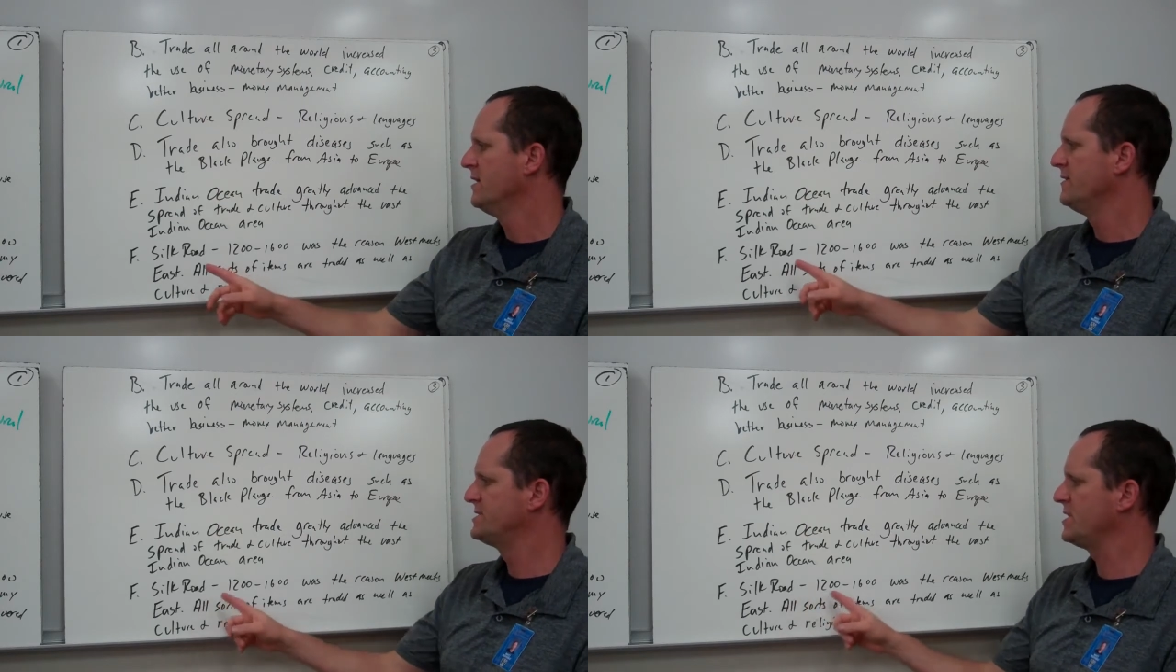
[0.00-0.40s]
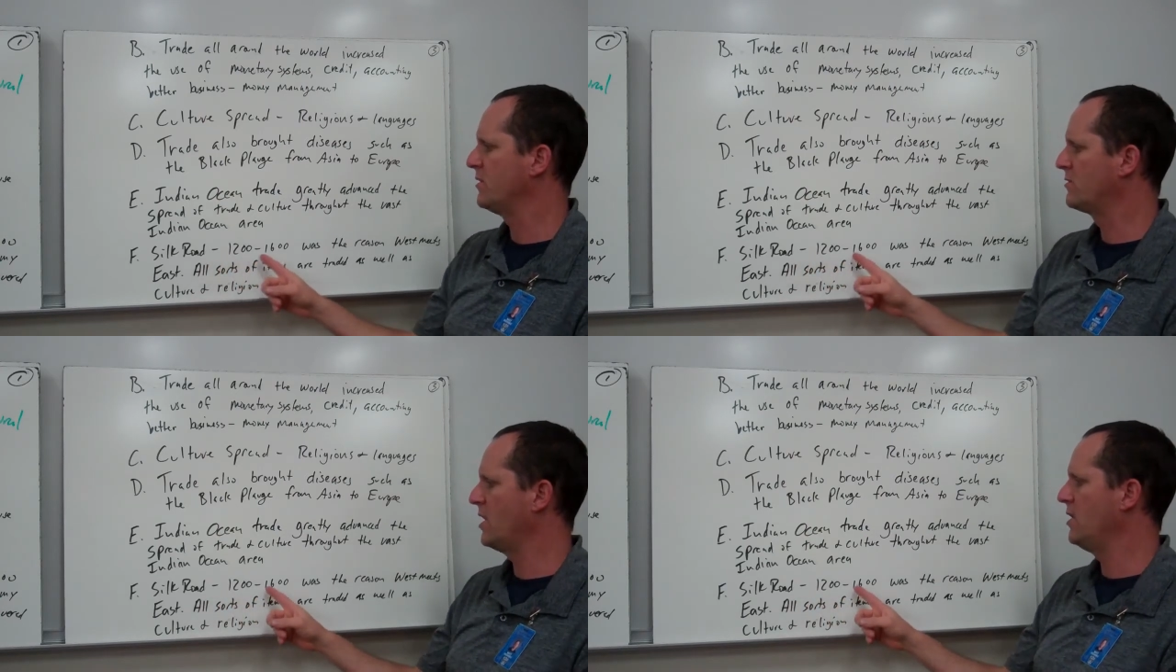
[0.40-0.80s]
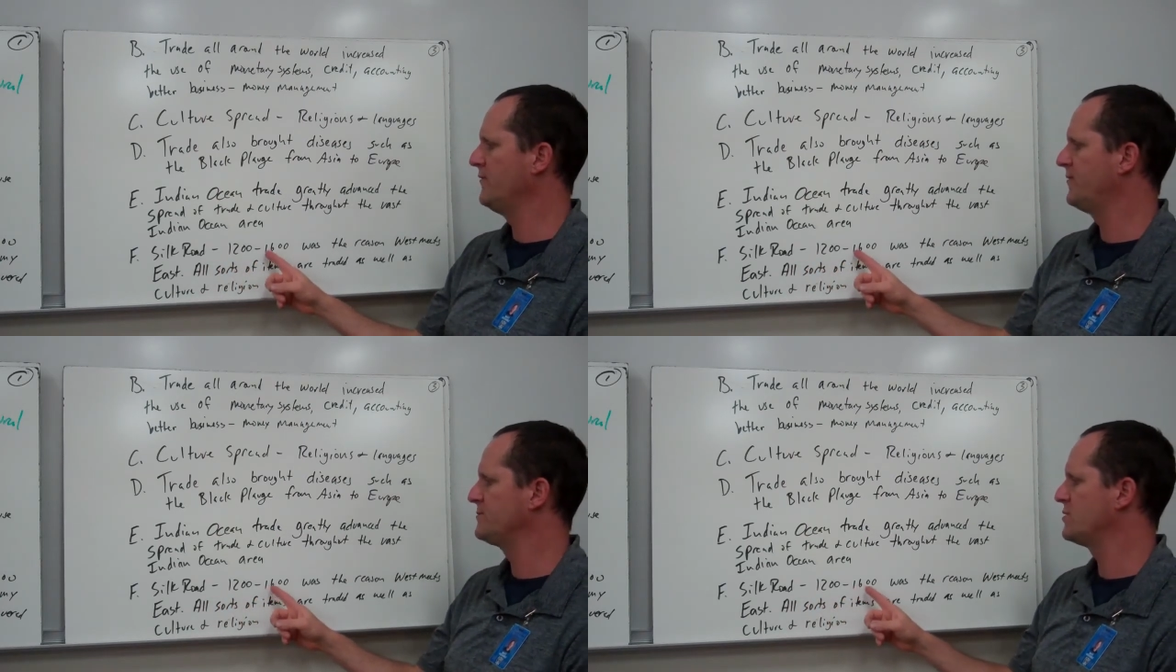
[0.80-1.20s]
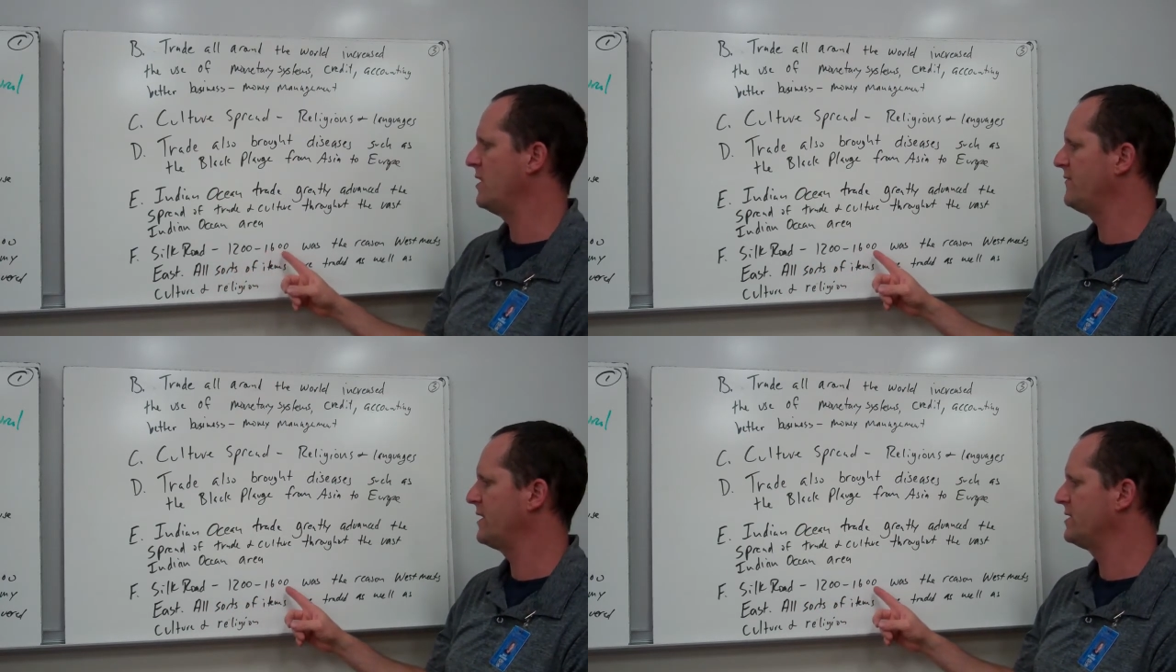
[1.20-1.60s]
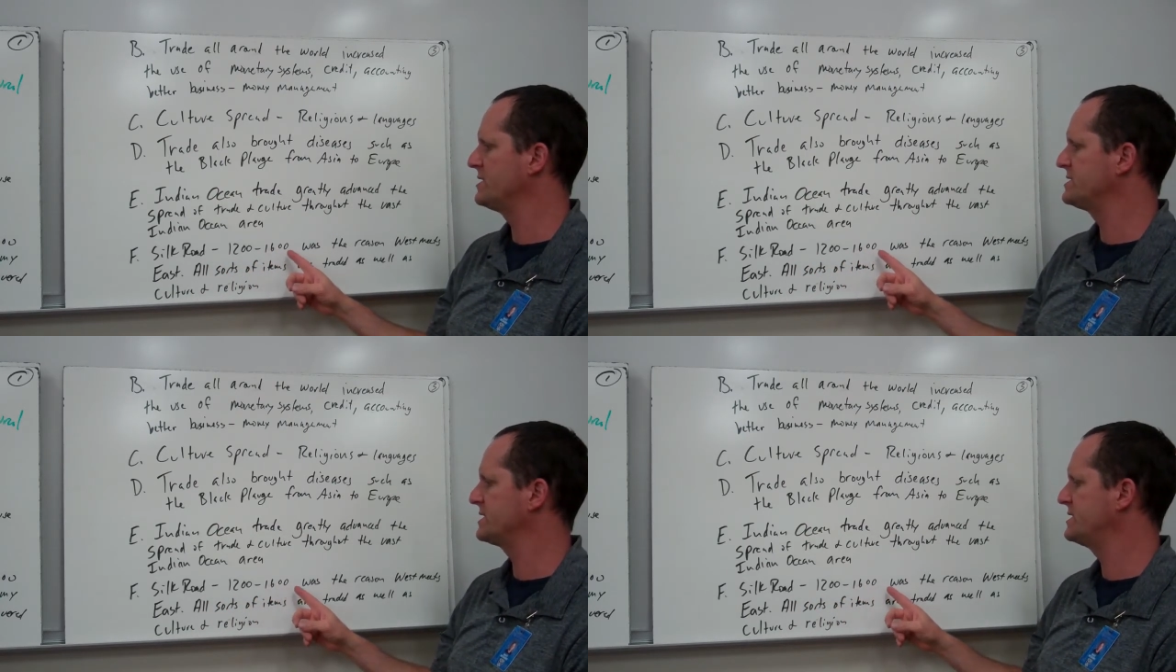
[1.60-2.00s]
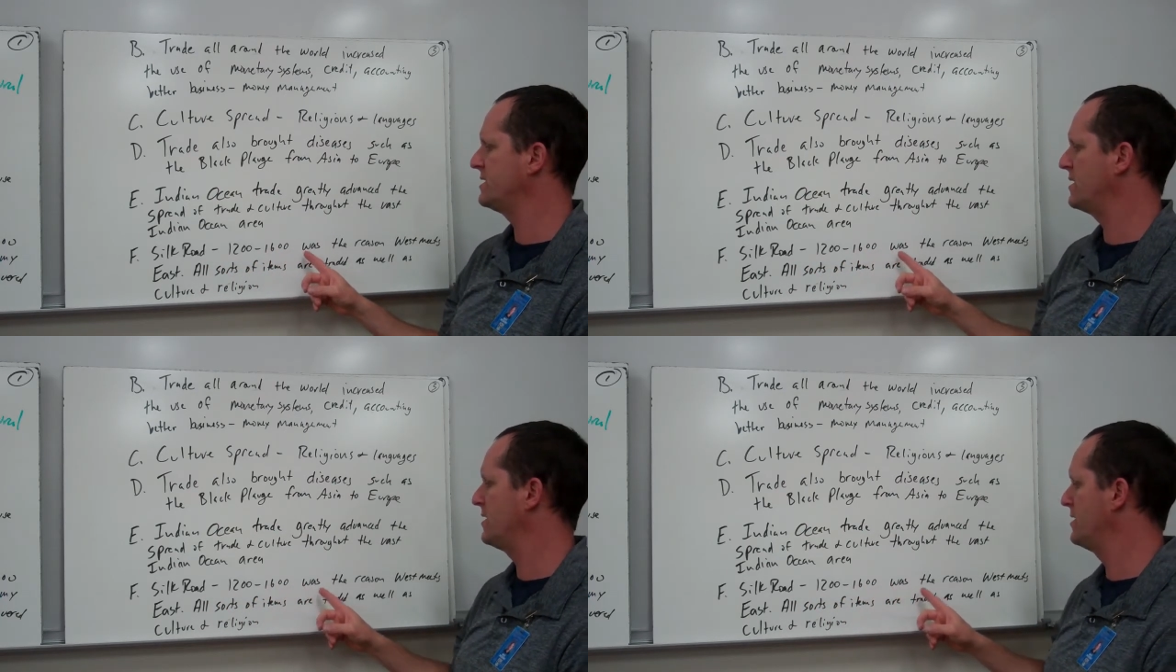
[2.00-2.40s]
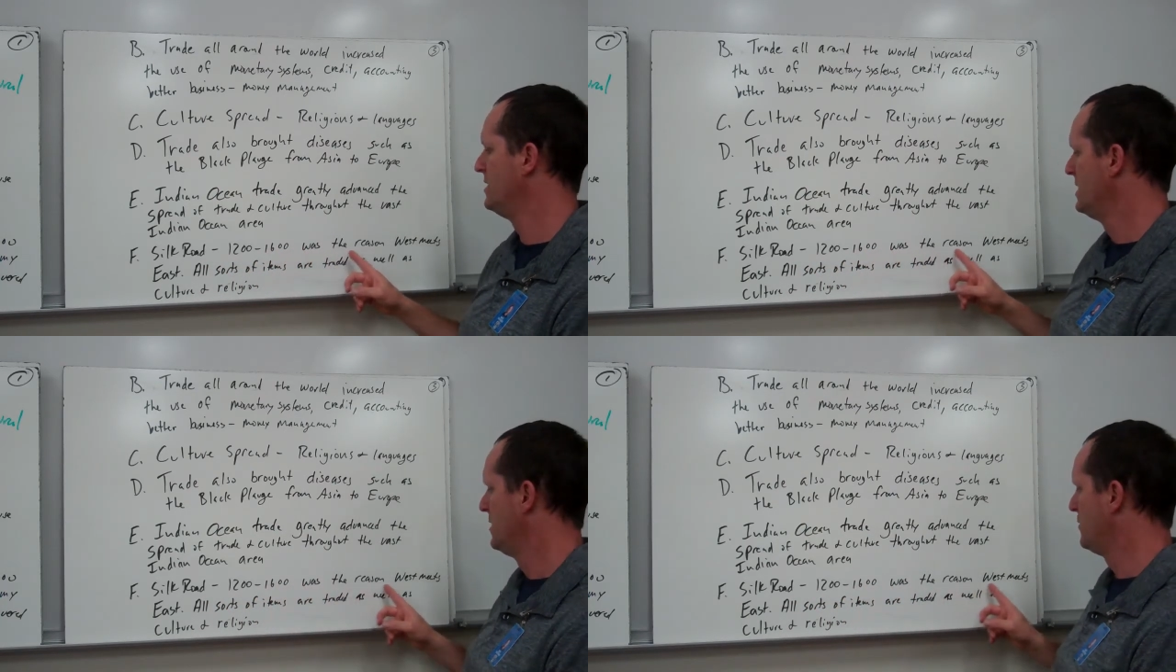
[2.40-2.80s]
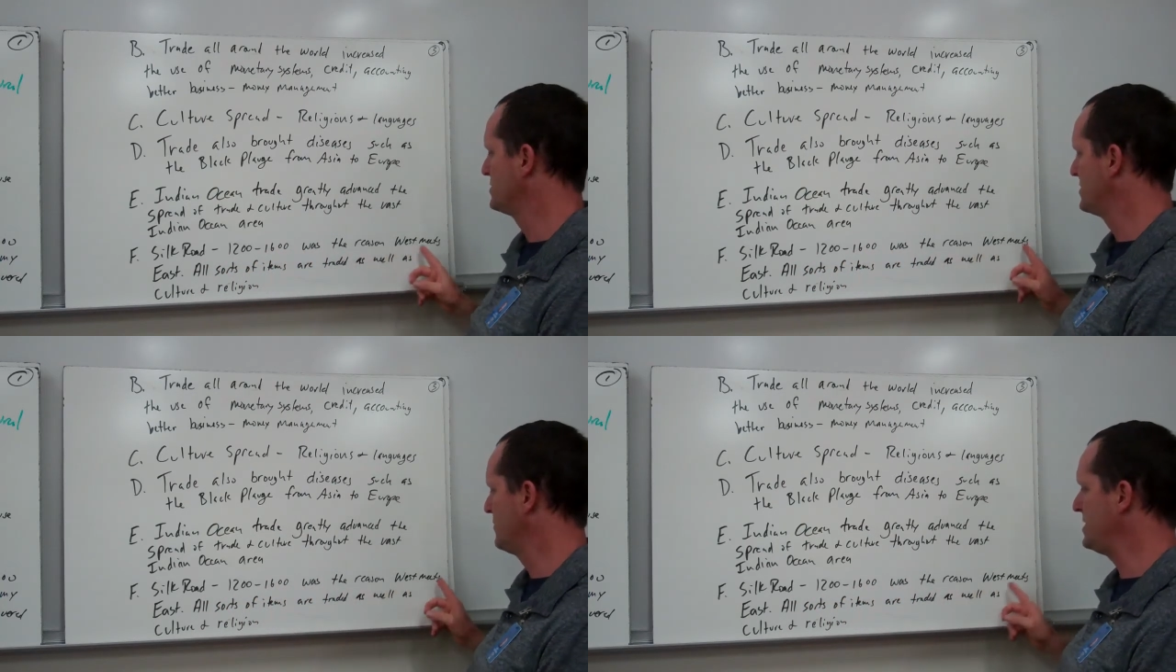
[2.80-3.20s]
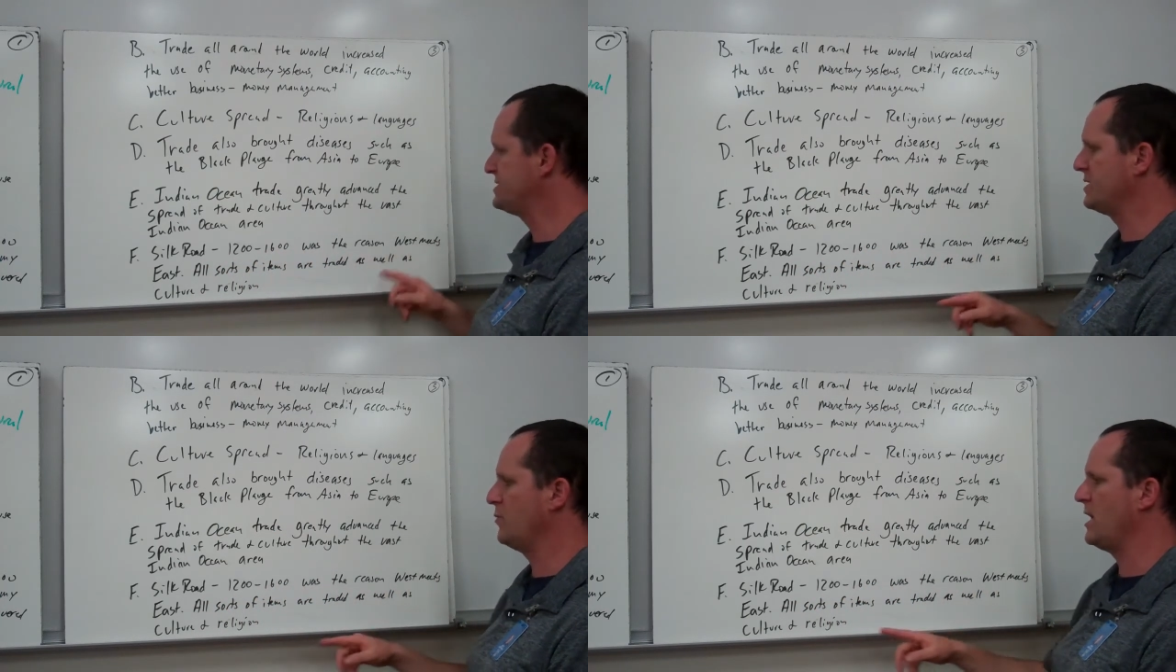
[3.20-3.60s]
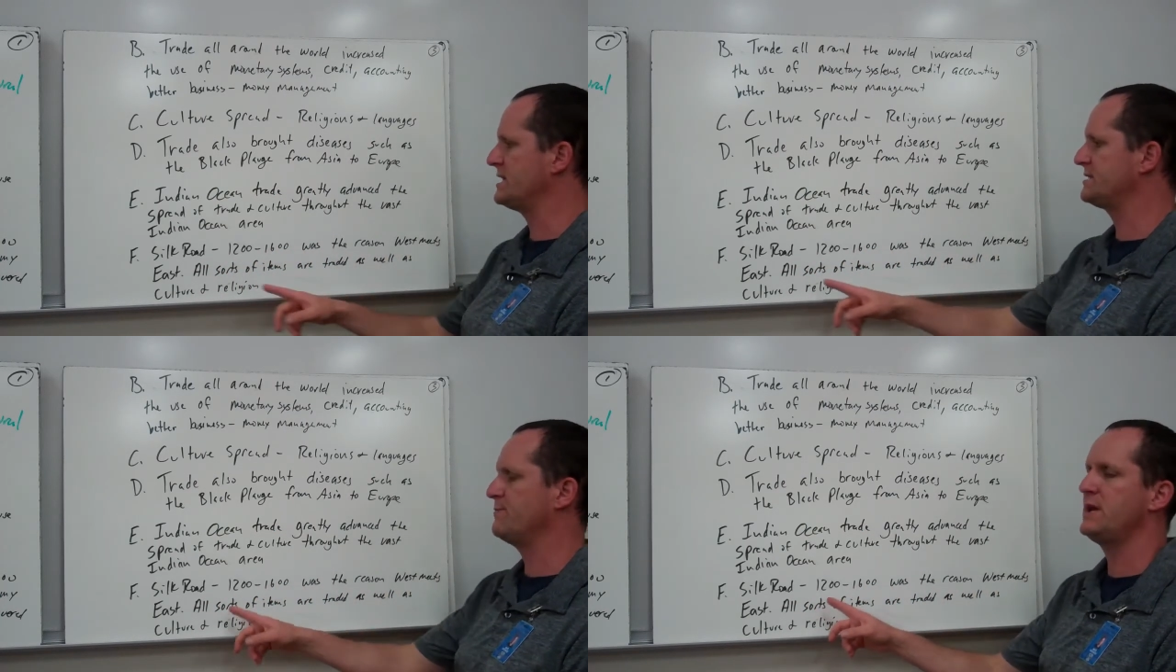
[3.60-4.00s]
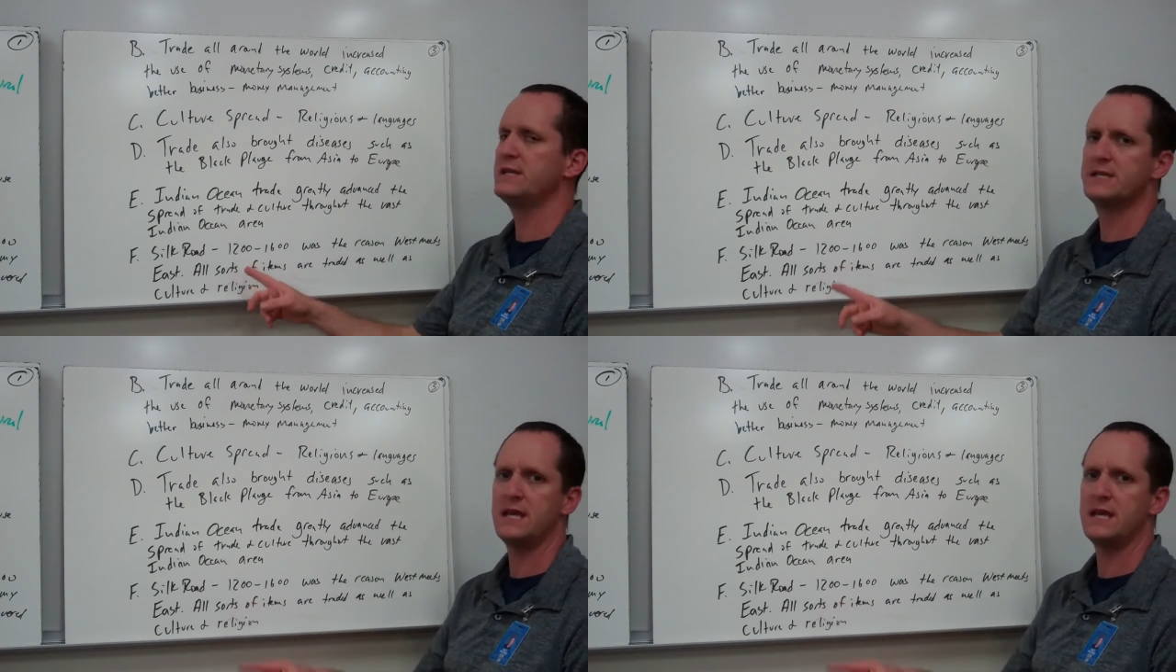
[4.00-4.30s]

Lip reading: The Silk Road from 1200 to 1600 was the reason West meets